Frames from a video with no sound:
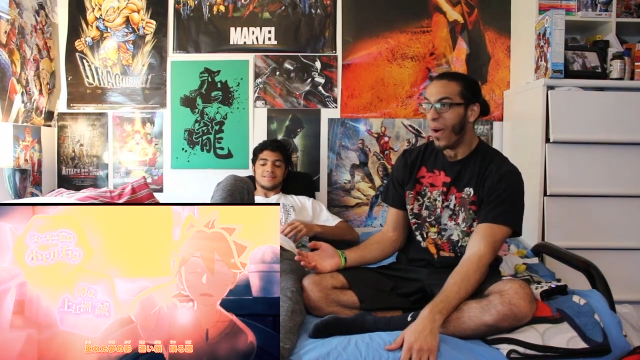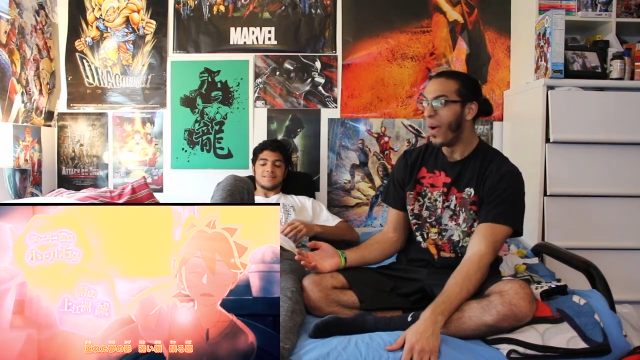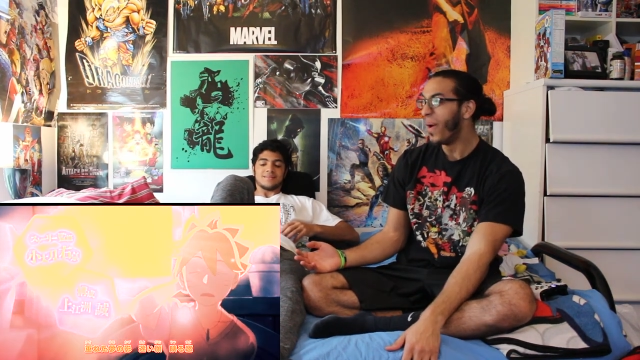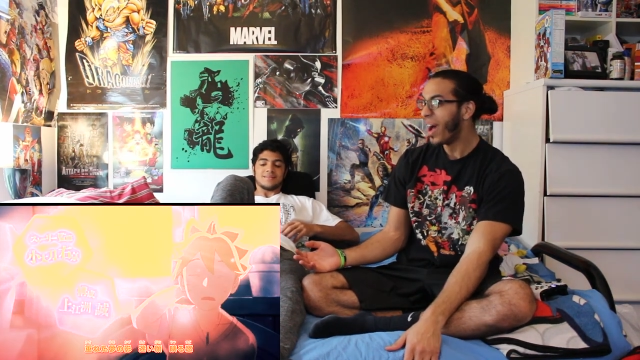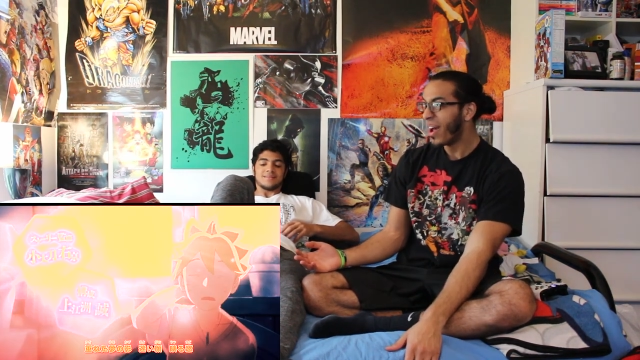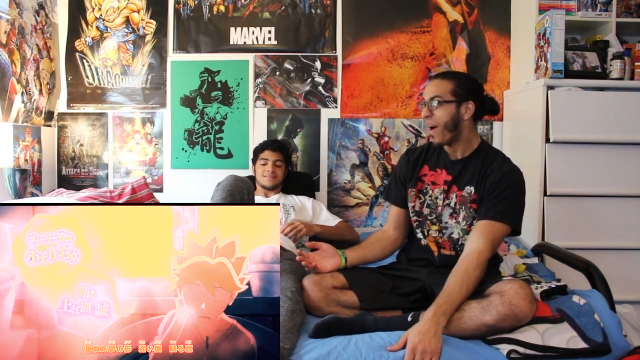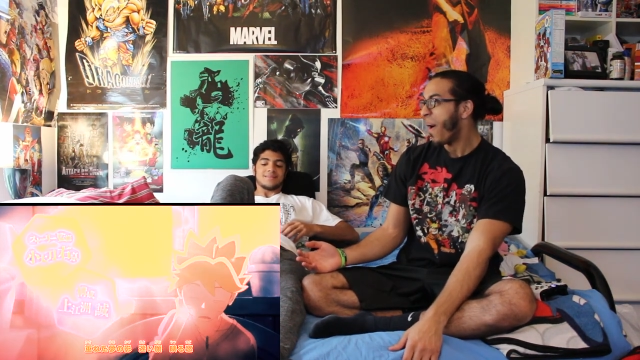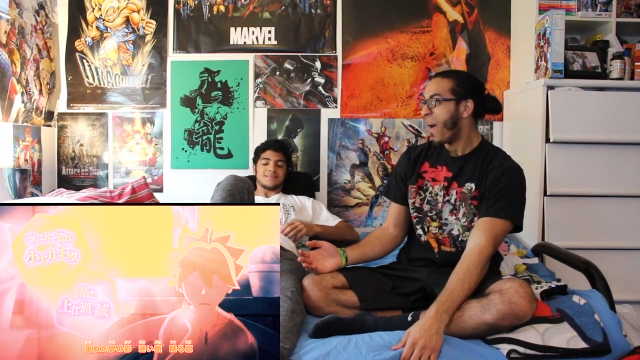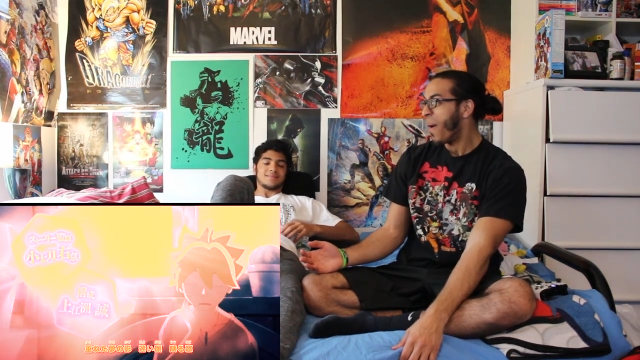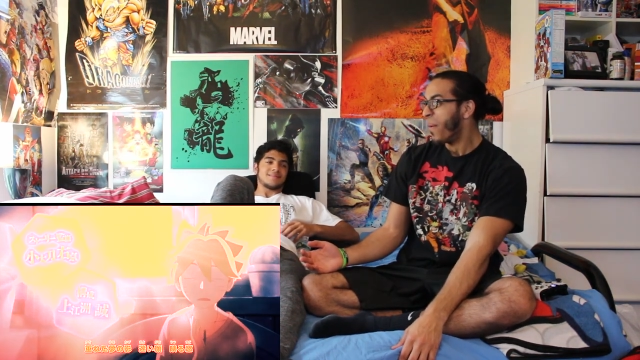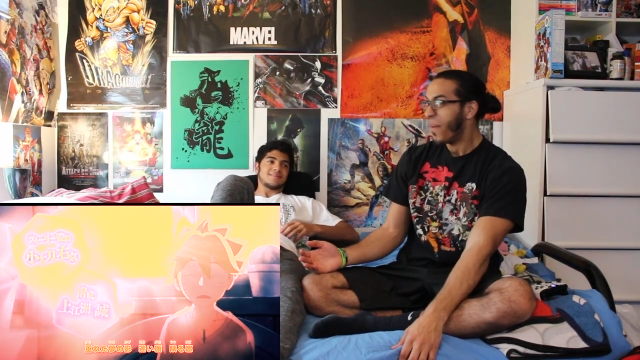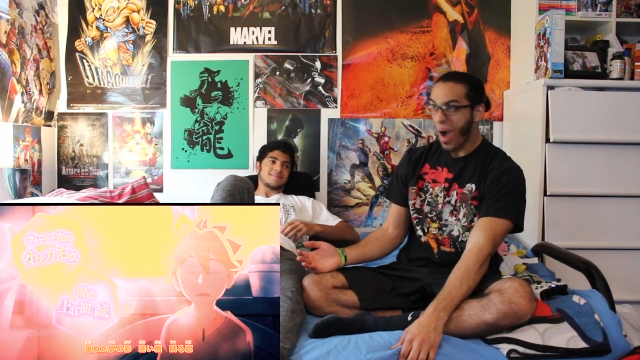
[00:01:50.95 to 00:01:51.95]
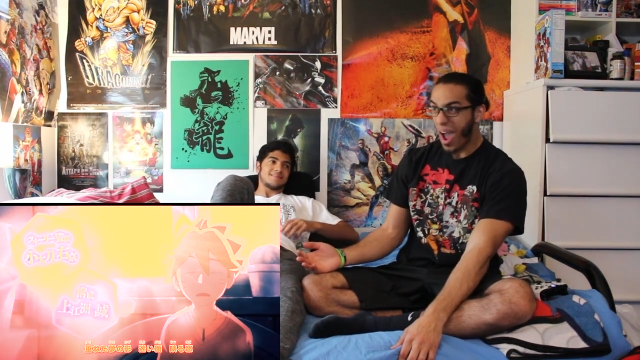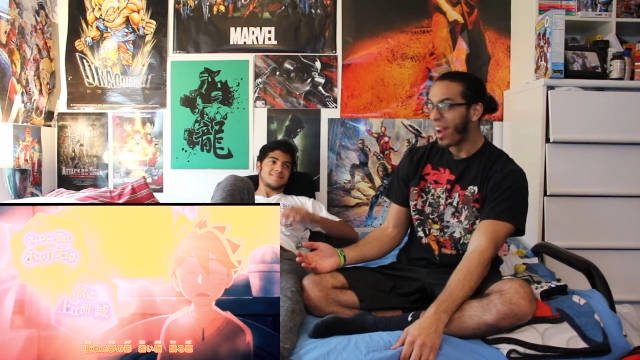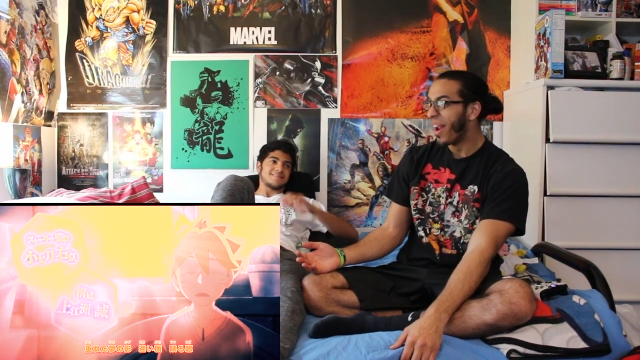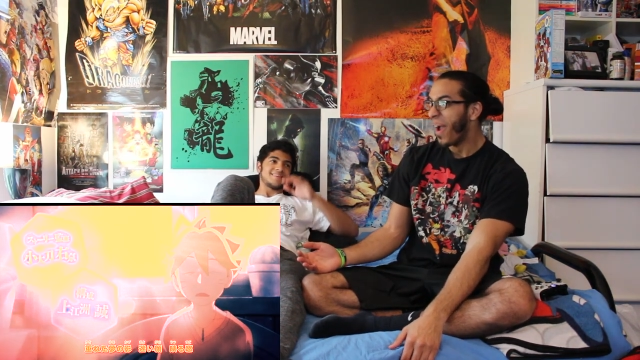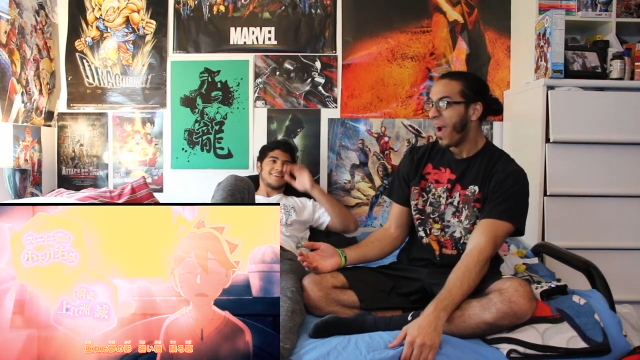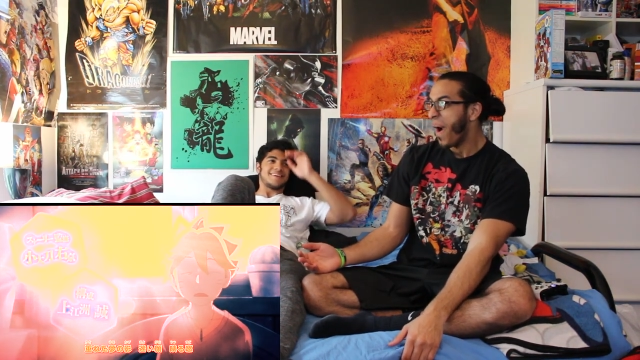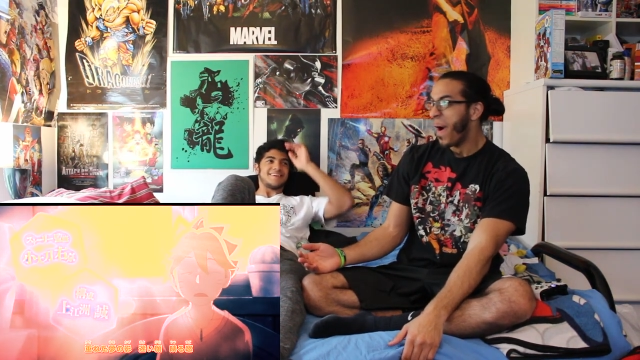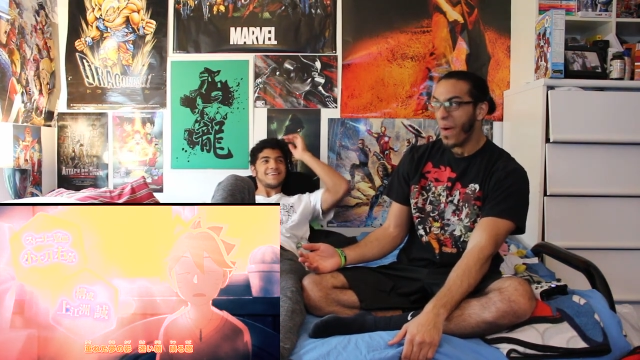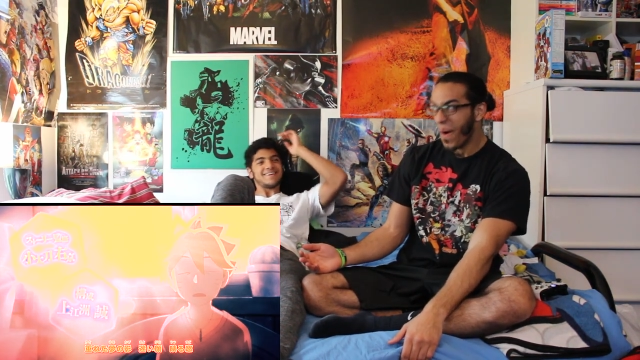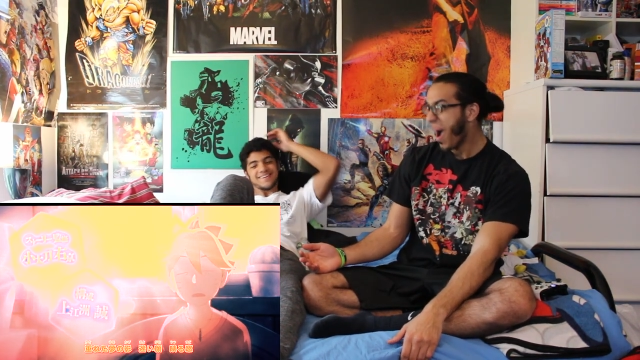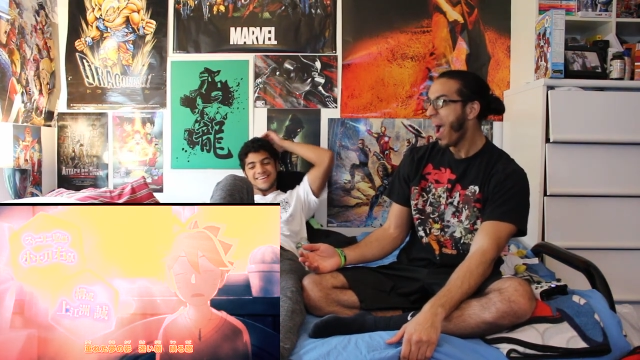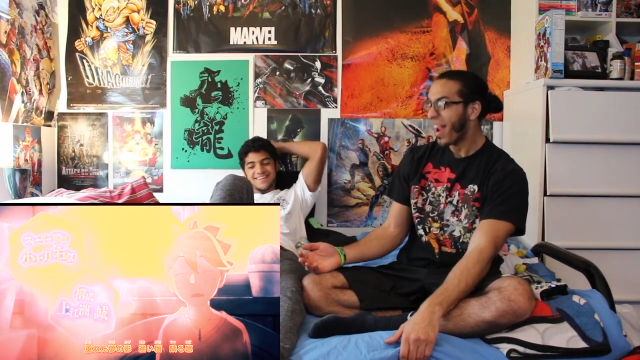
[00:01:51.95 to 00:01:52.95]
Who? What? What?
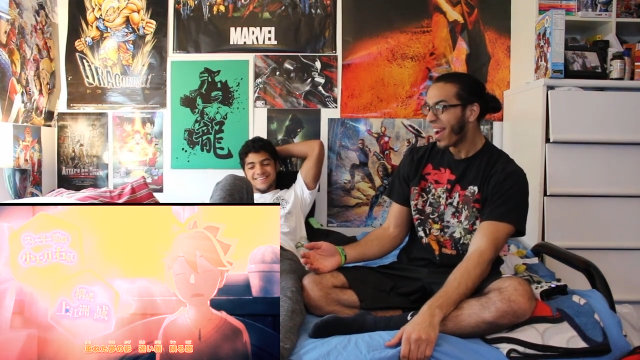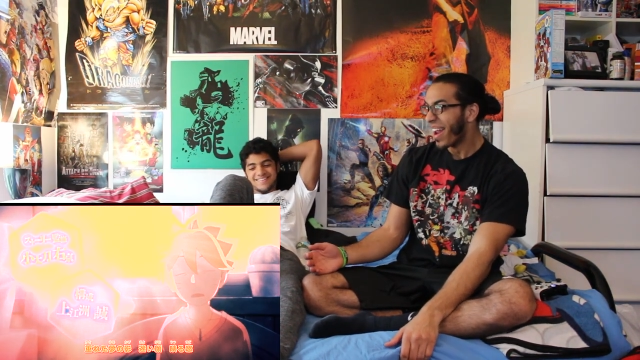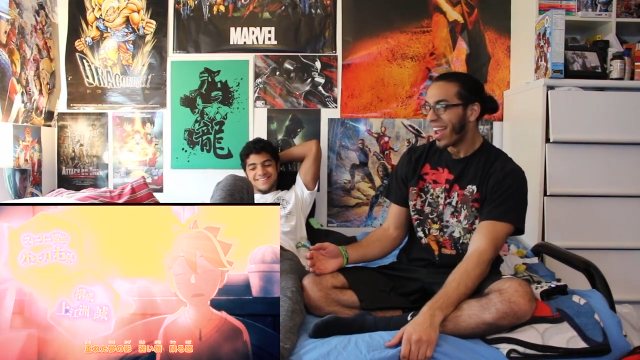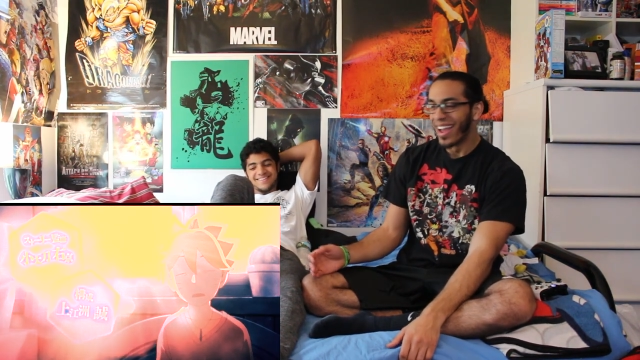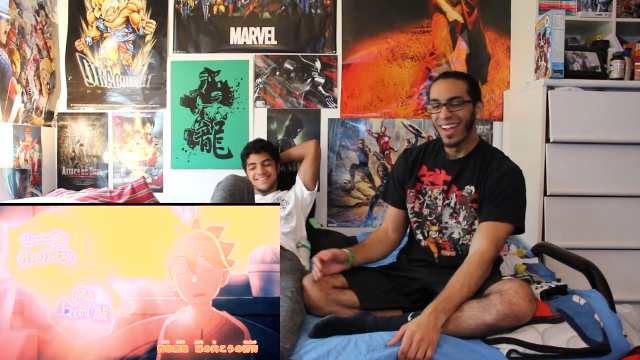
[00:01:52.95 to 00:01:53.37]
What?